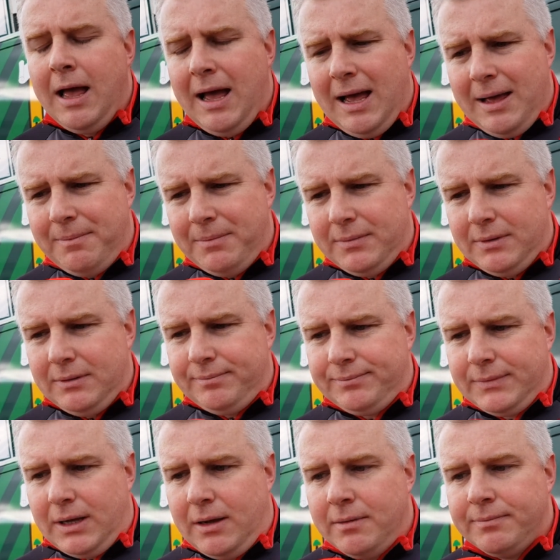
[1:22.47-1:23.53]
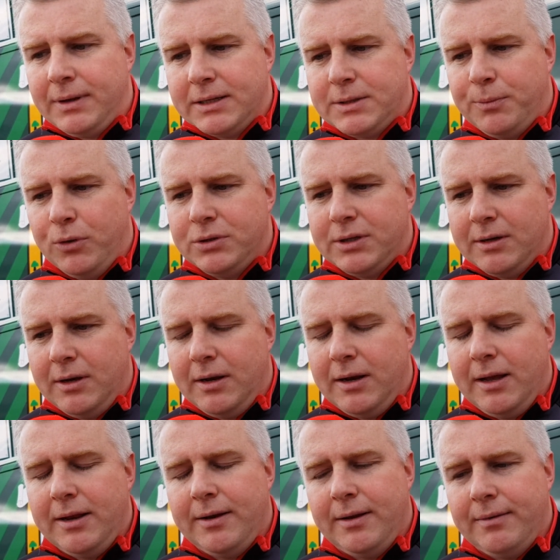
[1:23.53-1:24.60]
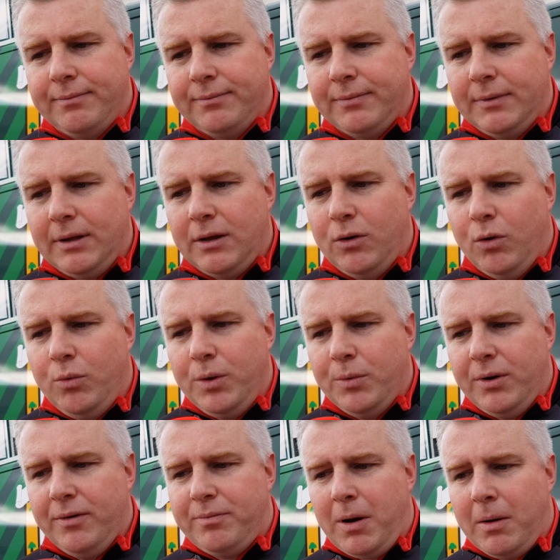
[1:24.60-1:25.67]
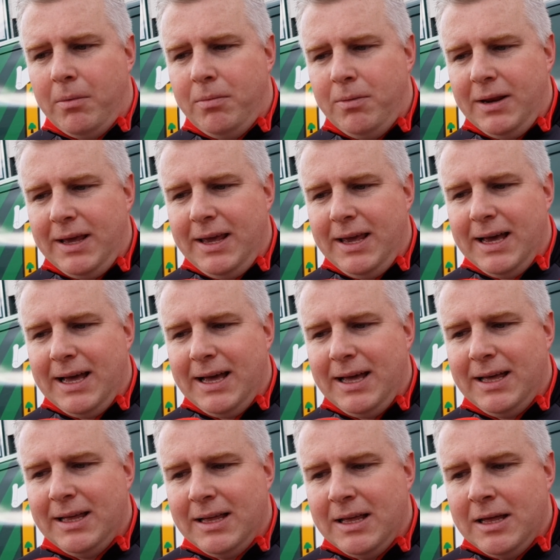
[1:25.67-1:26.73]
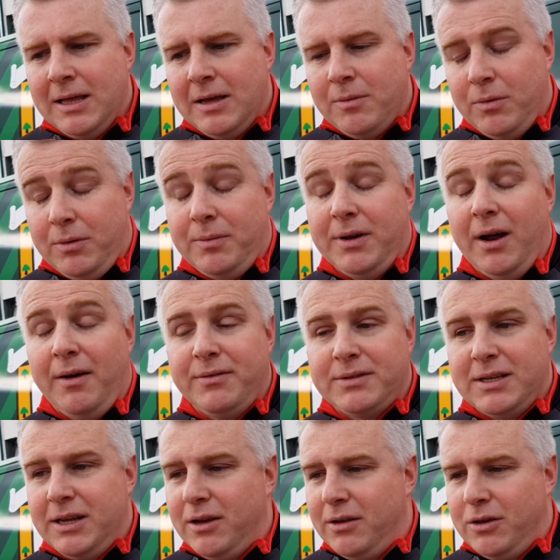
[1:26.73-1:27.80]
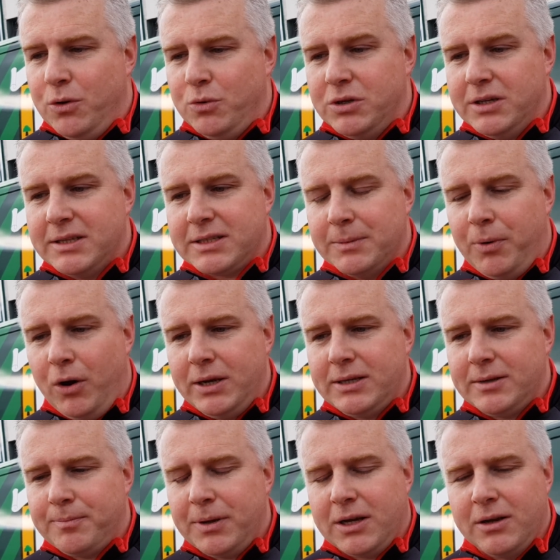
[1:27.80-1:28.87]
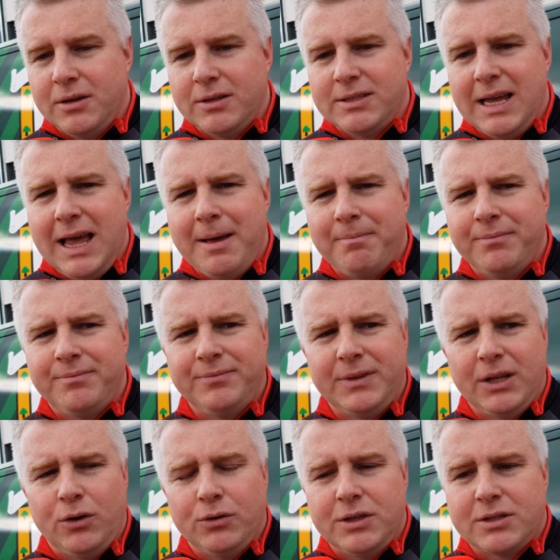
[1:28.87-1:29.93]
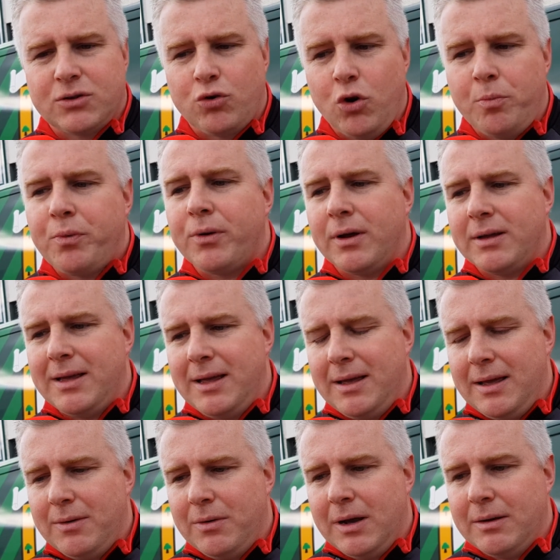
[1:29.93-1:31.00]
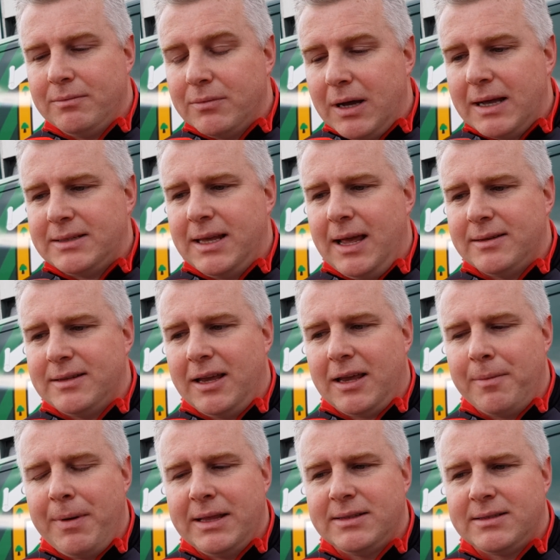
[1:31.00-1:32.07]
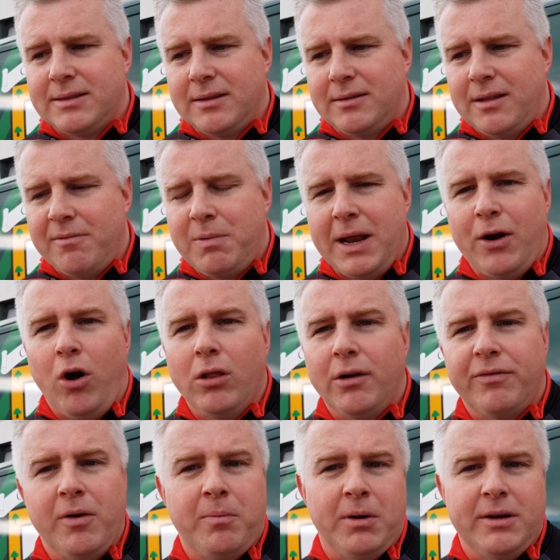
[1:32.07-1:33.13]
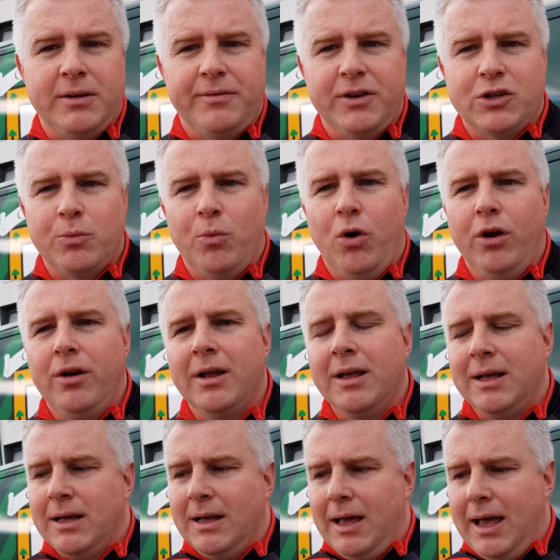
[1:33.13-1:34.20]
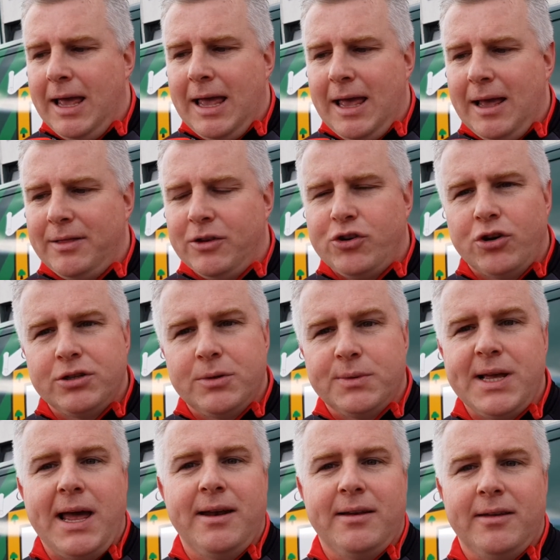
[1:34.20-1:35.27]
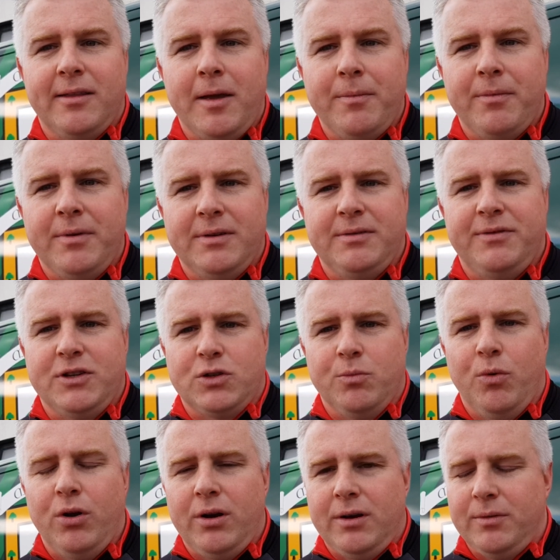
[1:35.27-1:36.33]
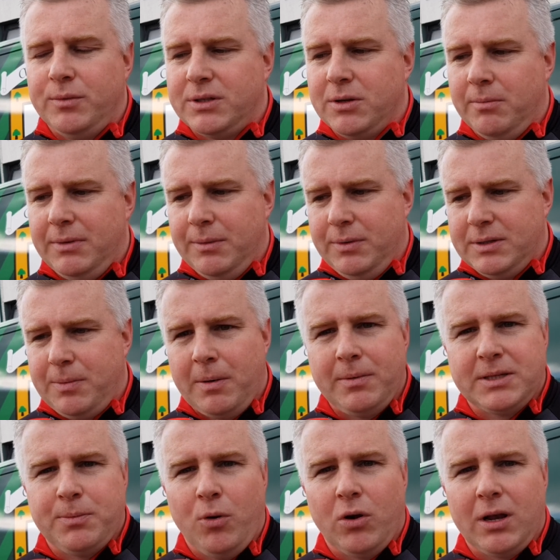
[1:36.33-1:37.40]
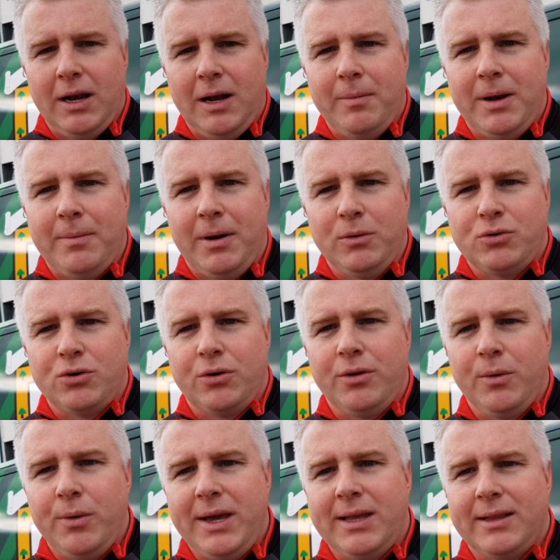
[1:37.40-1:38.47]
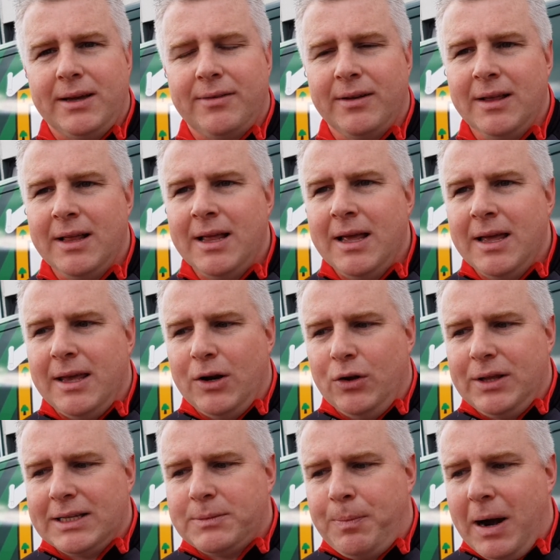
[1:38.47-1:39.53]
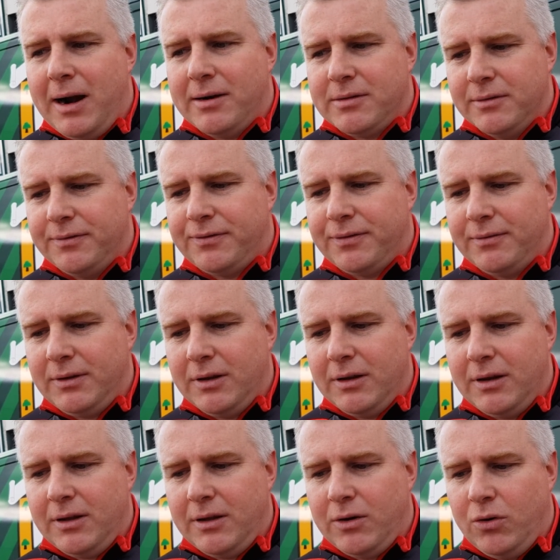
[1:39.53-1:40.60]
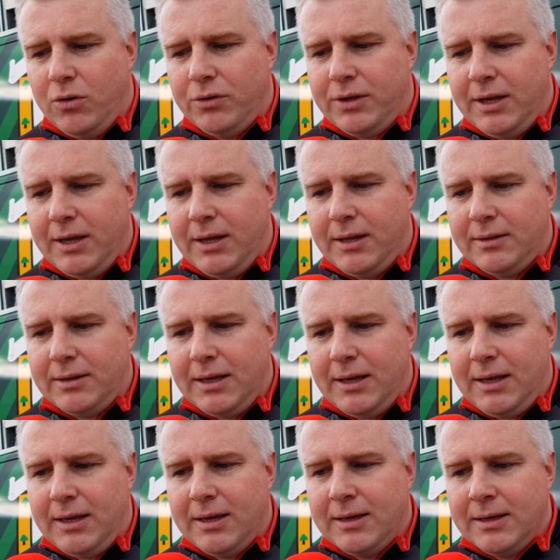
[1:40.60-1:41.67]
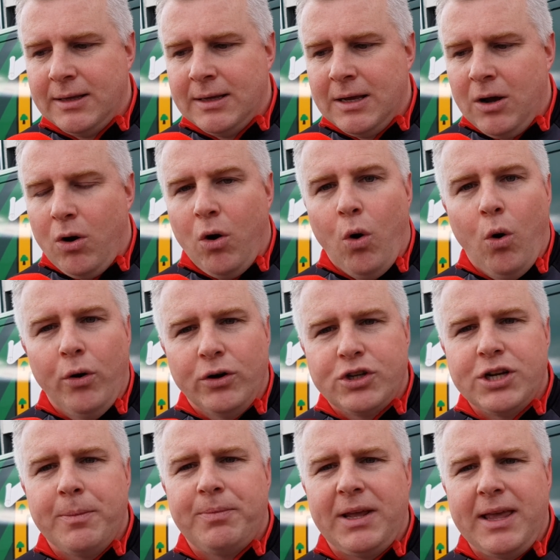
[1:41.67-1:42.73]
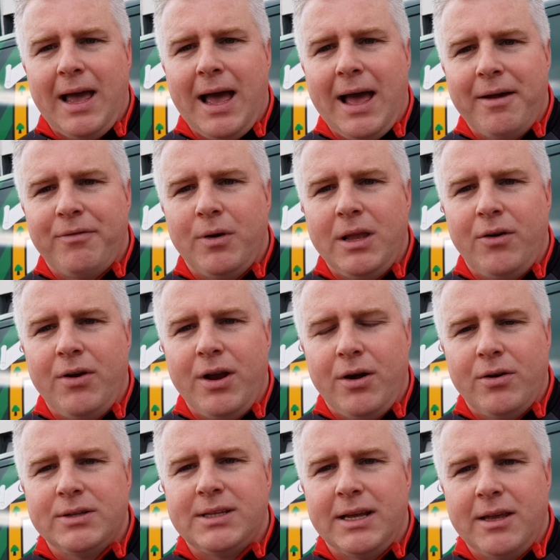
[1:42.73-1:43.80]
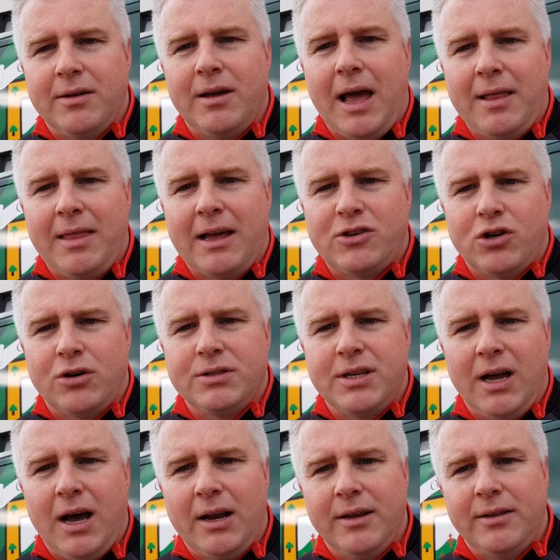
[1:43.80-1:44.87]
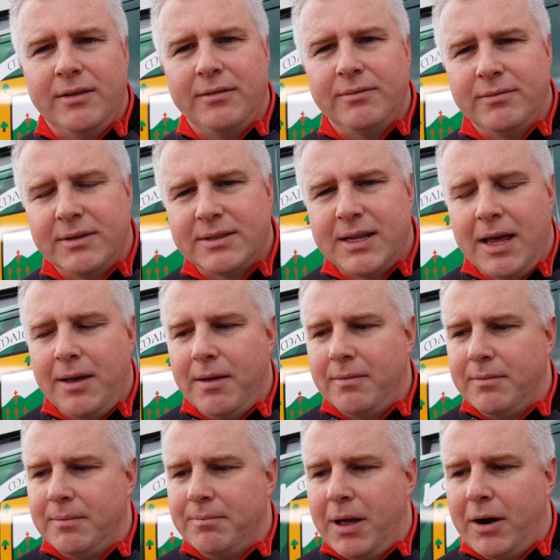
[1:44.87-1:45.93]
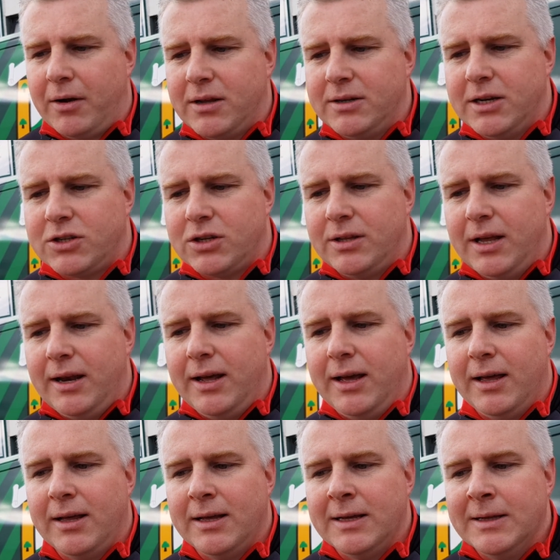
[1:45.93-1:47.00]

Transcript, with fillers: Um, I suppose it, it, it you know, we would have probably. Uh, We've been obviously hugely disappointed because um, you know this group, uh, uh, as, as, they commenced, they played all their football in Division One, and the jersey was handed to them in Division One, and it was something that we probably spoke a little bit about during the week. That you know that's part of you know the the ownership that you have while you're here is that you hand that jersey on and say in better condition than uh,